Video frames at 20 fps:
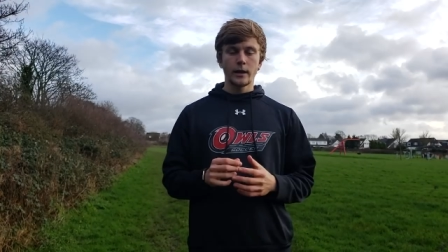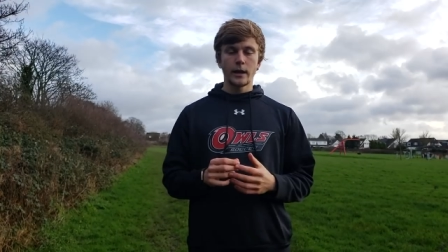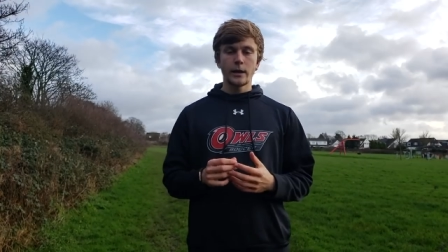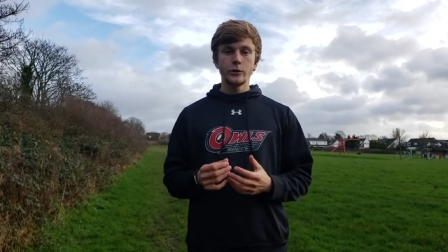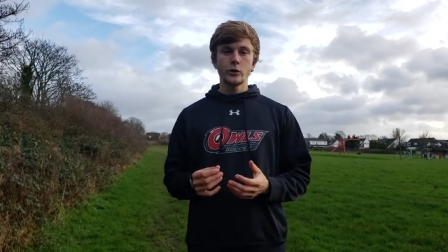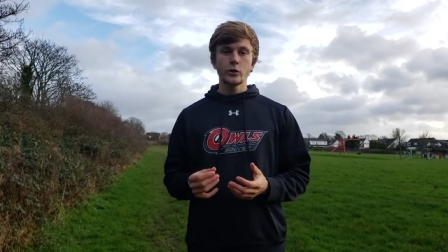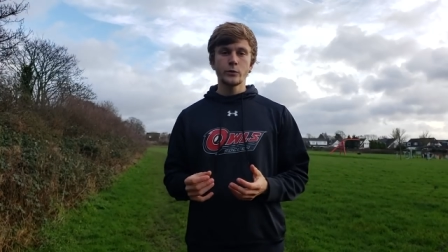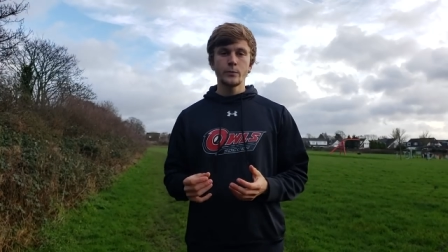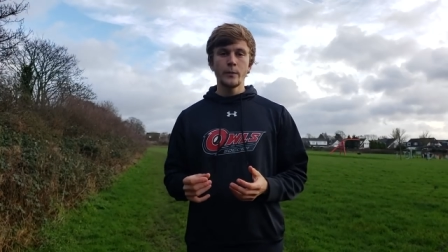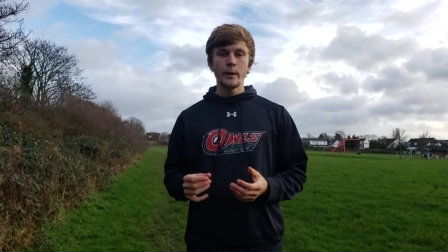And
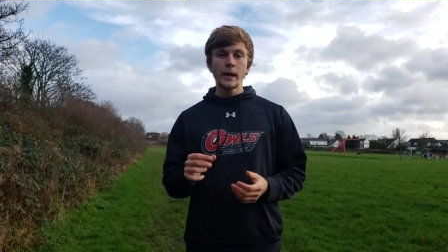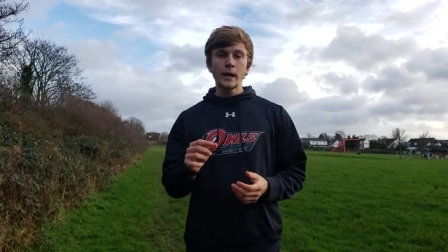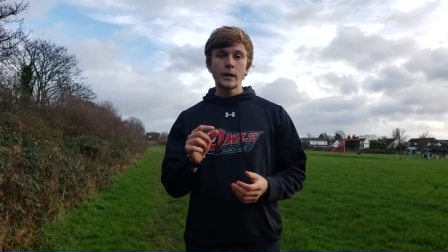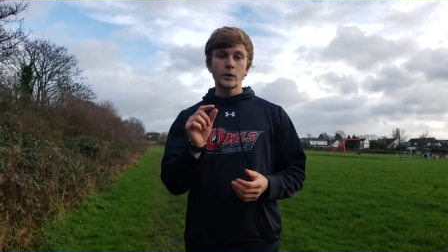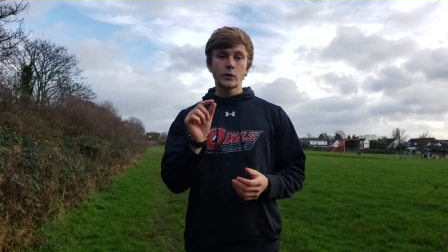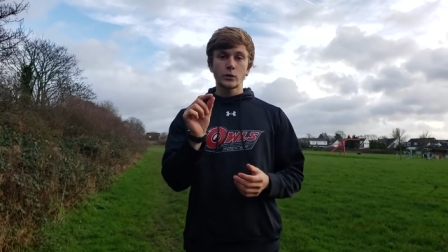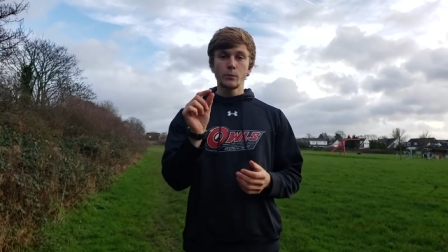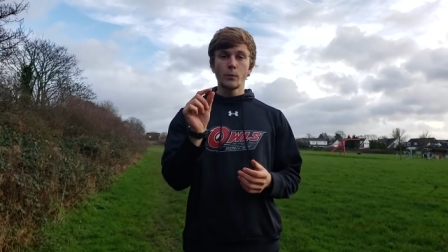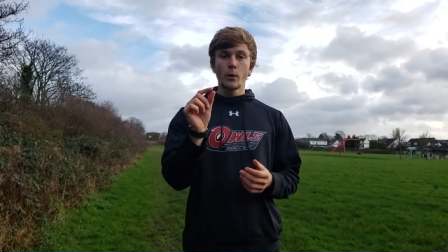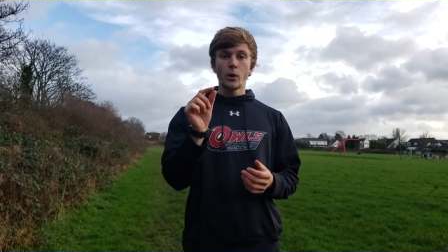just making
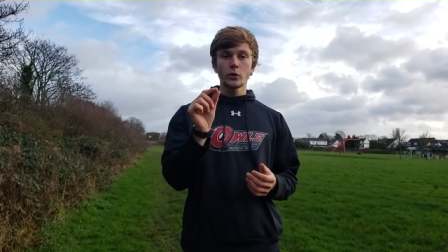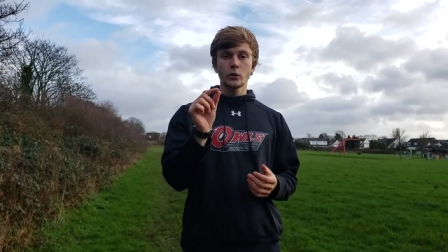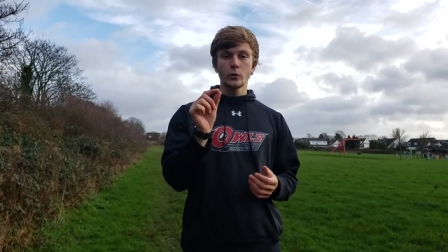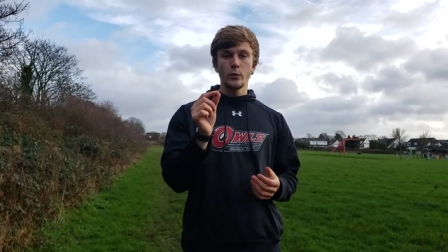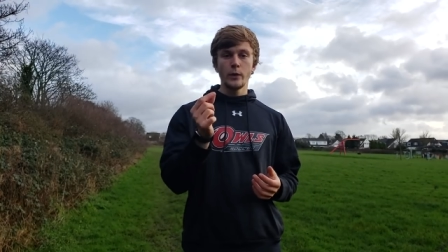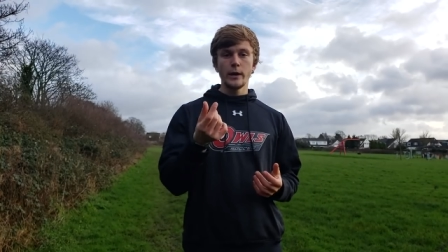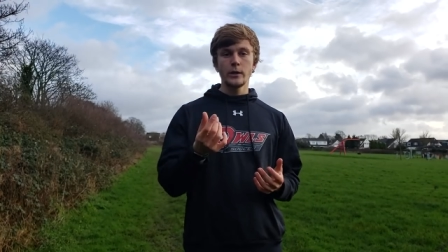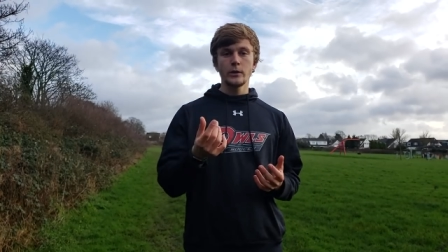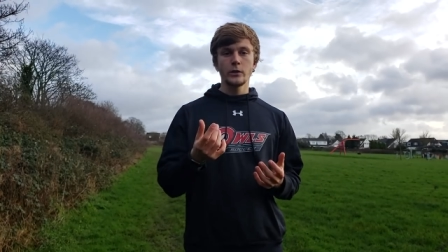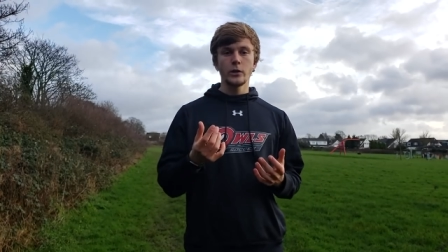small
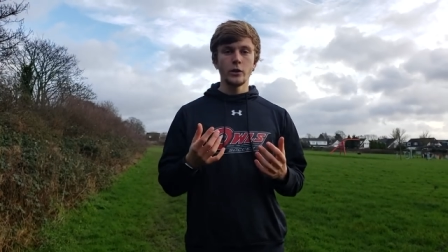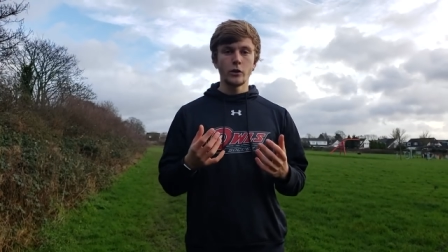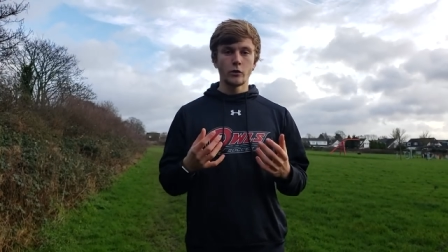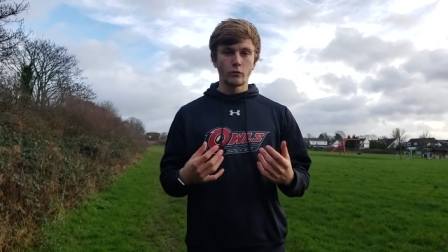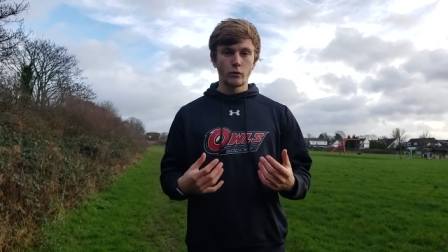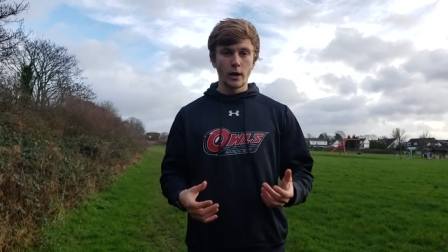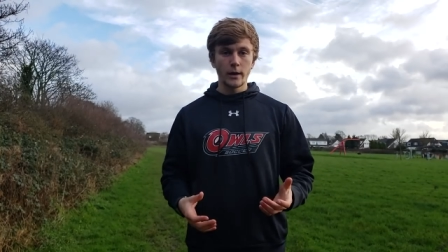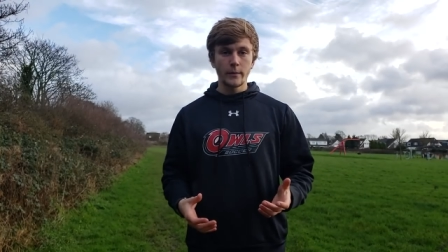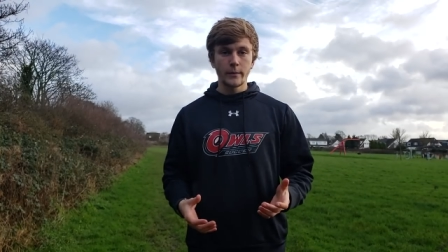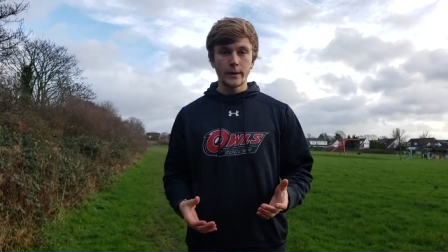tweaks in your
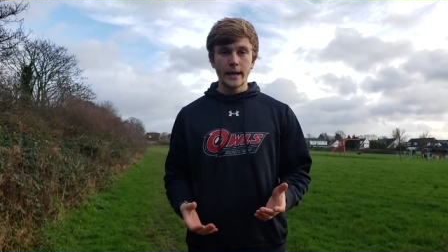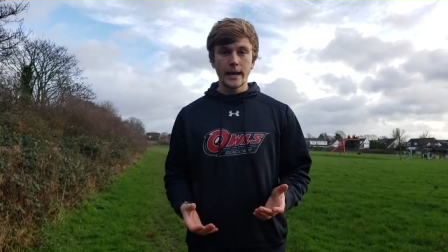running mechanics